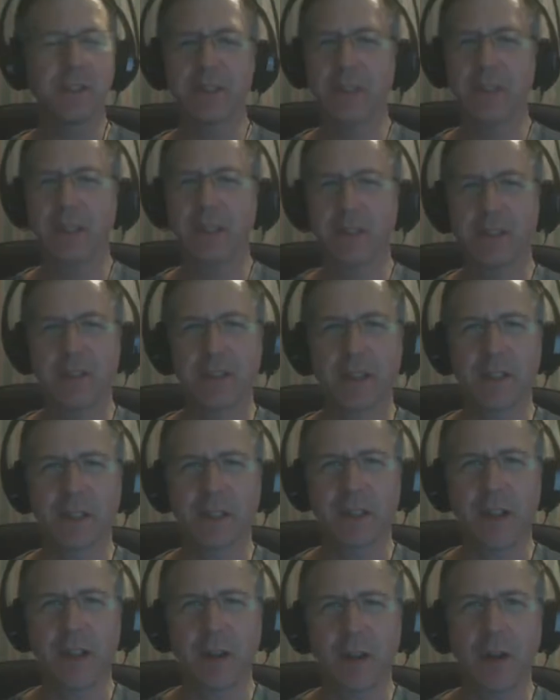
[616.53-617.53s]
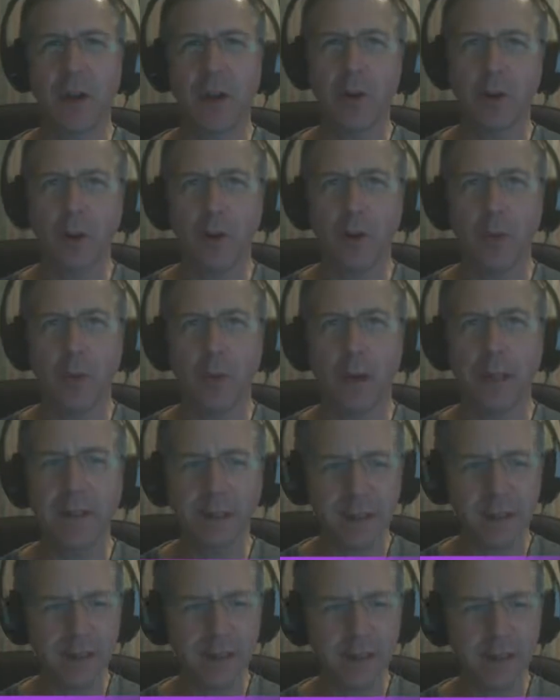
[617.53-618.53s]
no, this it was is indeed. The long
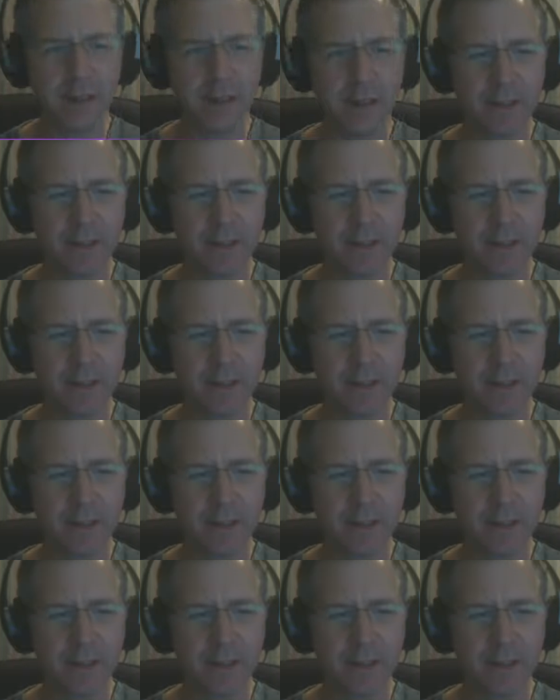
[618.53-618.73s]
awaited